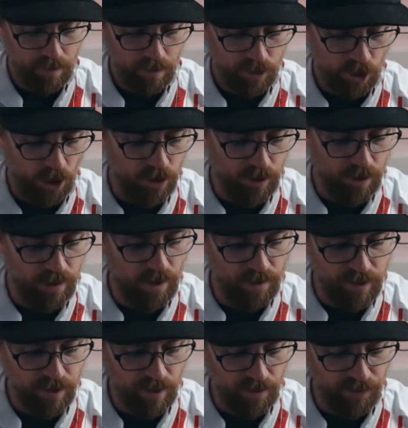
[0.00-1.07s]
Charlton,
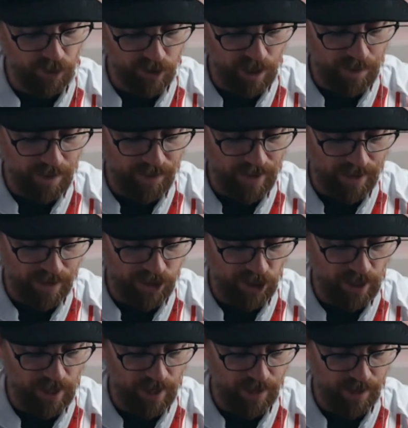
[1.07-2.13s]
see, the first time they've actually
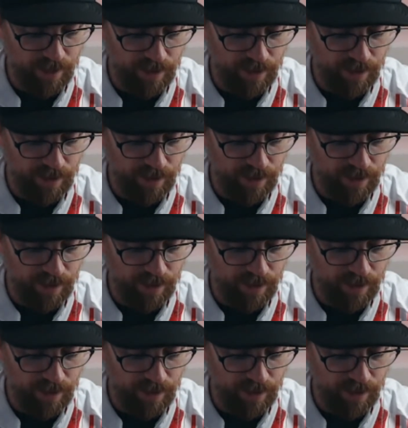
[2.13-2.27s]
had any